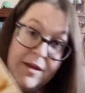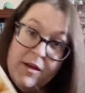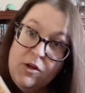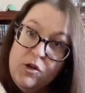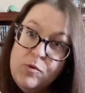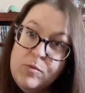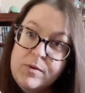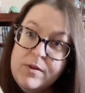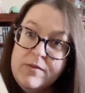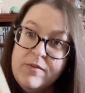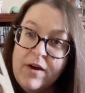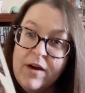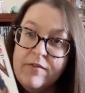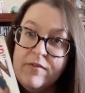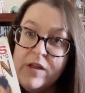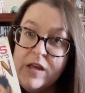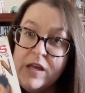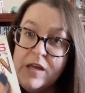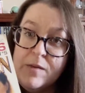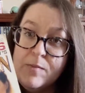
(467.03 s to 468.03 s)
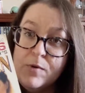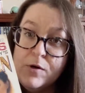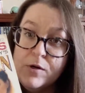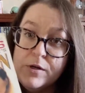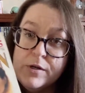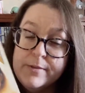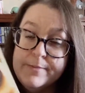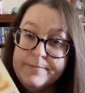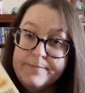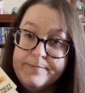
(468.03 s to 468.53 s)
do believe I have the
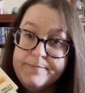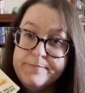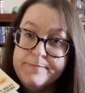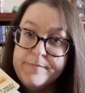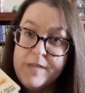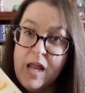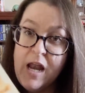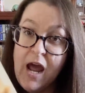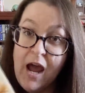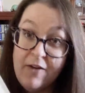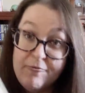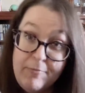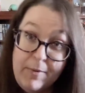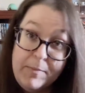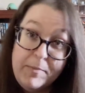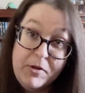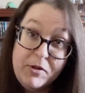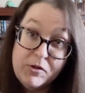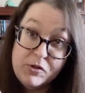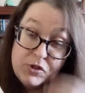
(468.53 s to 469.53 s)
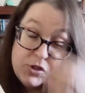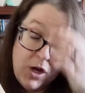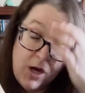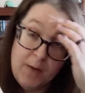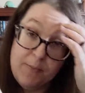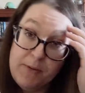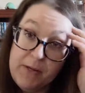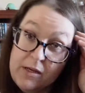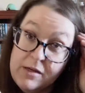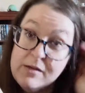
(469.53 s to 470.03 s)
ebook. And I have my mother's
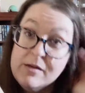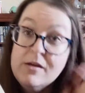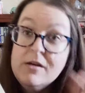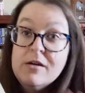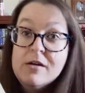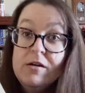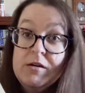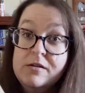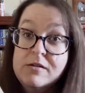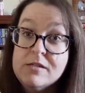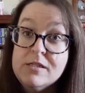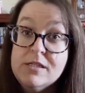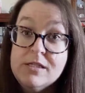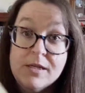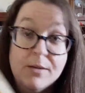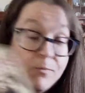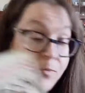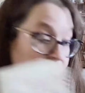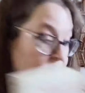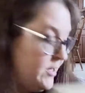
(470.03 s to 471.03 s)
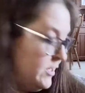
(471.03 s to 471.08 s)
copy somewhere